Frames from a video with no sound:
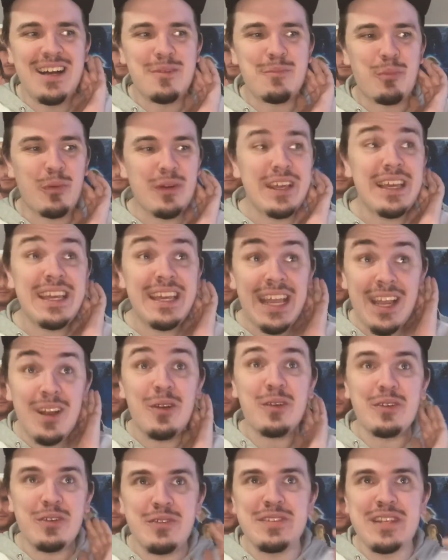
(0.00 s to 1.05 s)
bringing
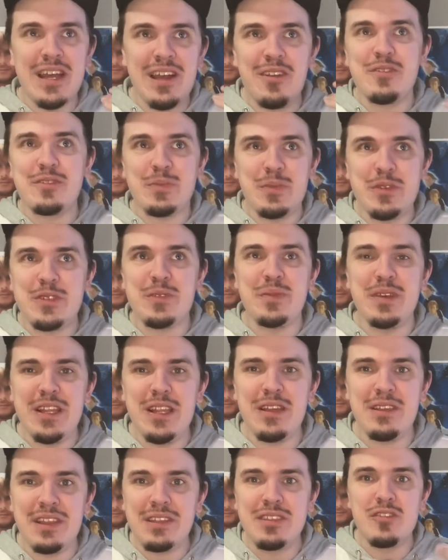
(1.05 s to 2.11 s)
characters that are supposed to be in
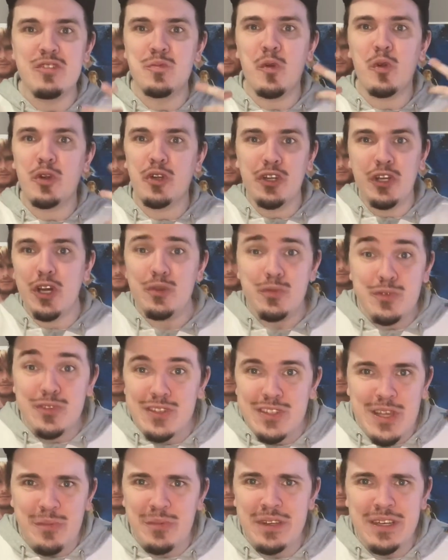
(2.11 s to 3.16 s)
it. Like, there's more ghosts
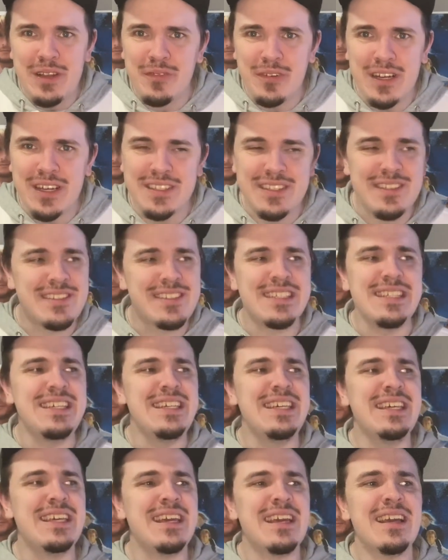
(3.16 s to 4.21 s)
that we never got to
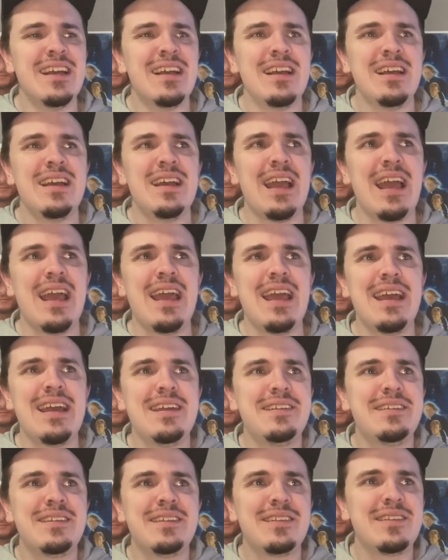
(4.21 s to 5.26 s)
see,
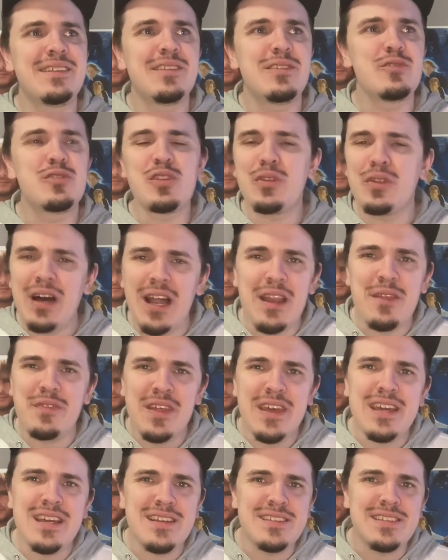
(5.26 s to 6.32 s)
and there's a lot of
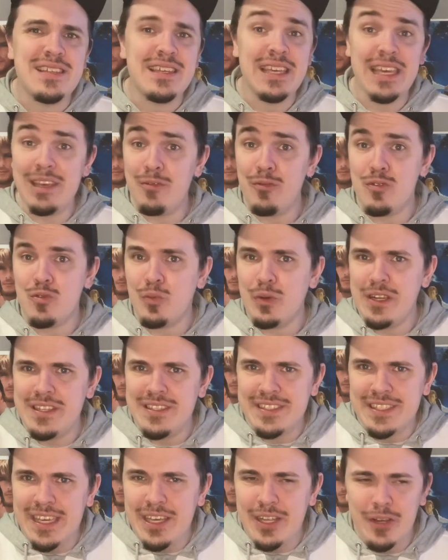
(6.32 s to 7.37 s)
things, like even with Rita
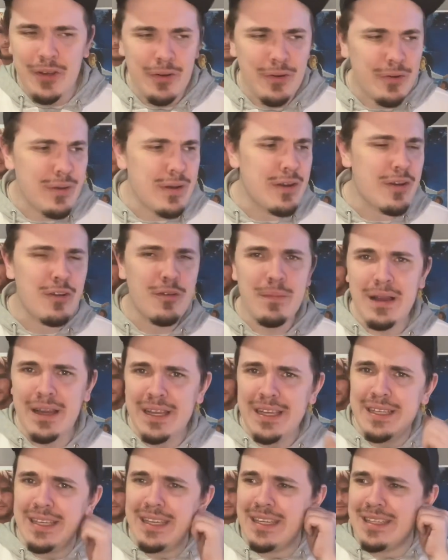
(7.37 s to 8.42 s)
Skeeter and
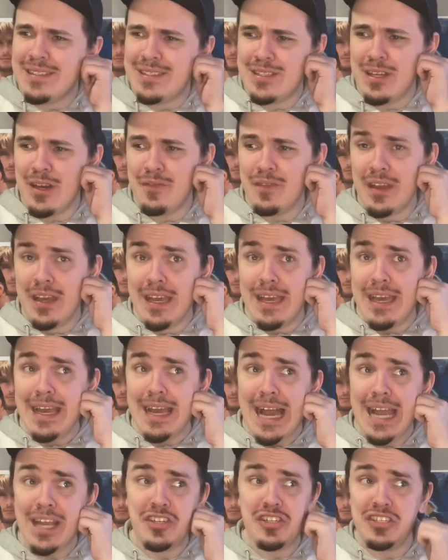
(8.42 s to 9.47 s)
Hermione and stuff,
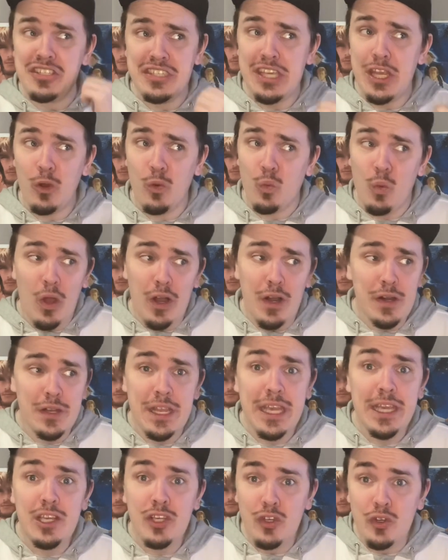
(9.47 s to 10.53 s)
actually seeing Ron
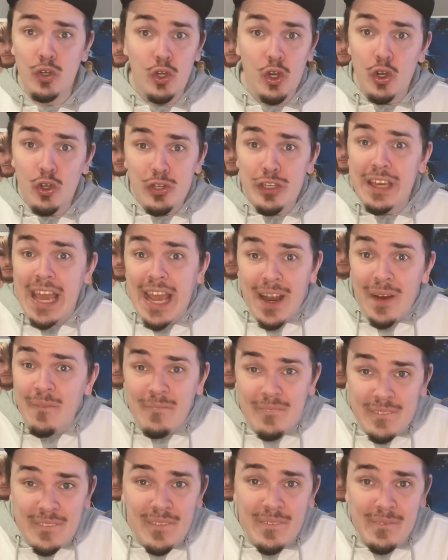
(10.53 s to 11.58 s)
a good
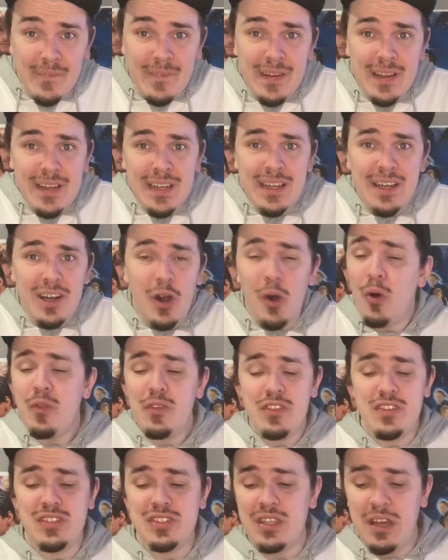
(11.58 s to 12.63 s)
character, all
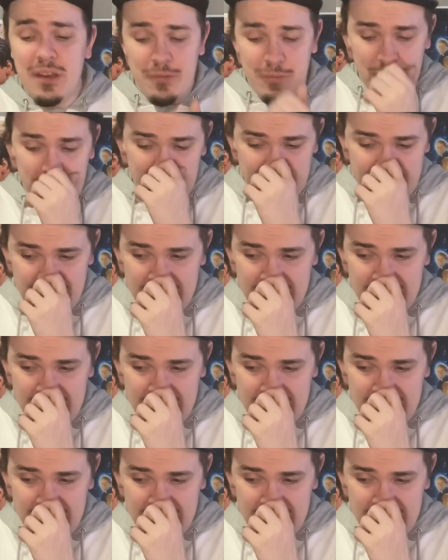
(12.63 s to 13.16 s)
the stuff